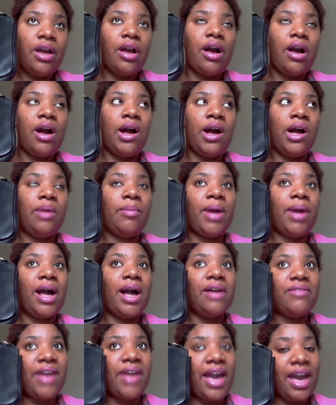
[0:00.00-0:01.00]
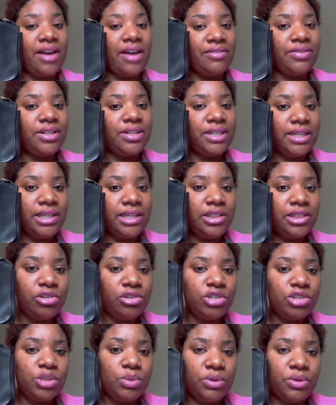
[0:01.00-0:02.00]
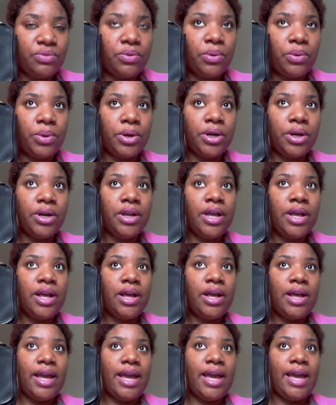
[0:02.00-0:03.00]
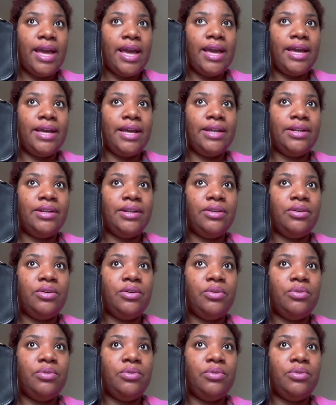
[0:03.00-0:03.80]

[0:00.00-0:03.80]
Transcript: I've have cleaned those before, and